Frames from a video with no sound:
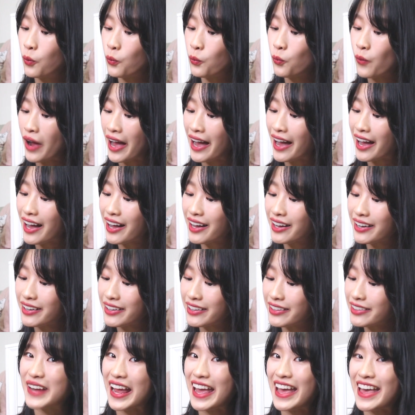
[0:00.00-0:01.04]

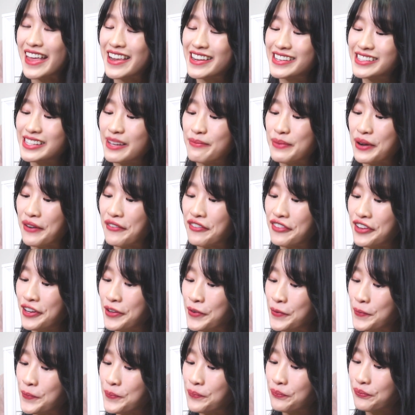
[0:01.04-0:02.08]
Wow, it is a
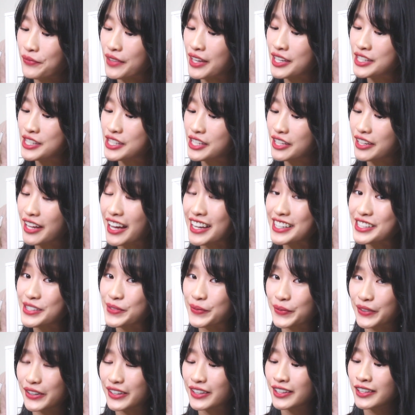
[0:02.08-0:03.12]
perfume. It's a nice
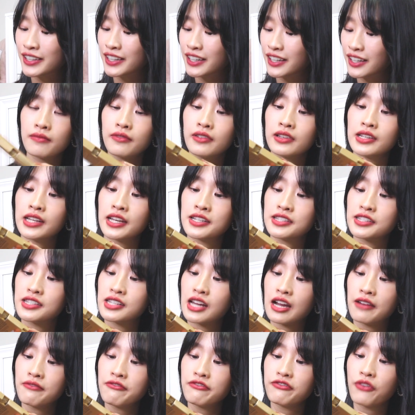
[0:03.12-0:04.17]
one. It's
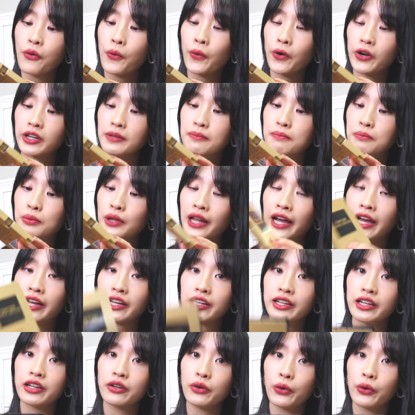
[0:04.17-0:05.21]
Tom Ford Black